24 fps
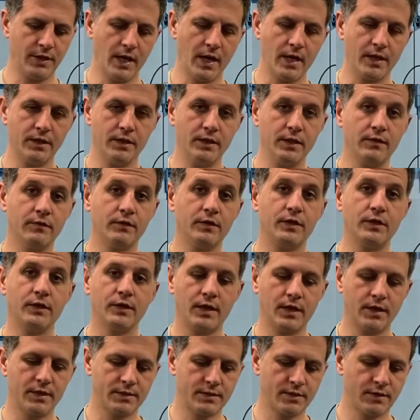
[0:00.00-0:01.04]
and even in
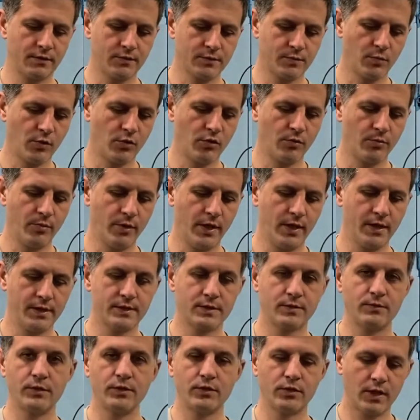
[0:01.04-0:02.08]
case of spoke breaks,
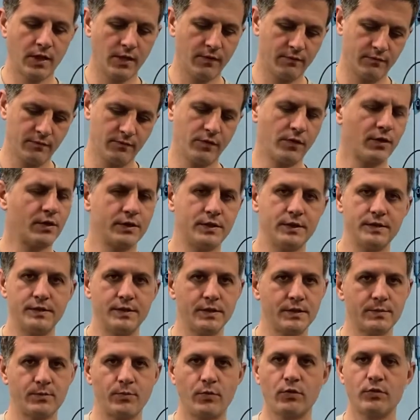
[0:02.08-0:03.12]
when you have
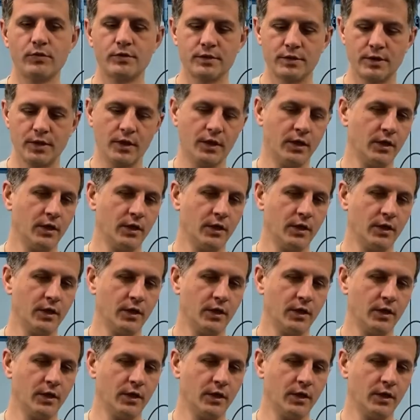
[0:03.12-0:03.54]
36 spokes,